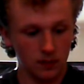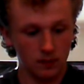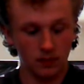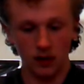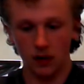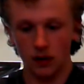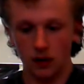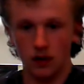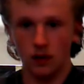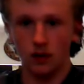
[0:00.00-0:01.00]

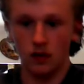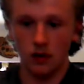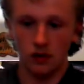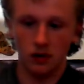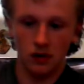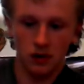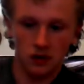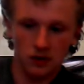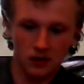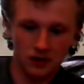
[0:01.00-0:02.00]

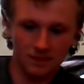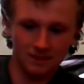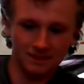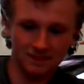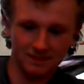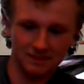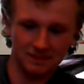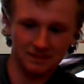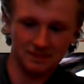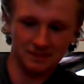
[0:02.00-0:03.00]

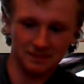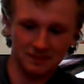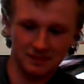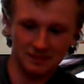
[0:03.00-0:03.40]
No one is speaking in this clip.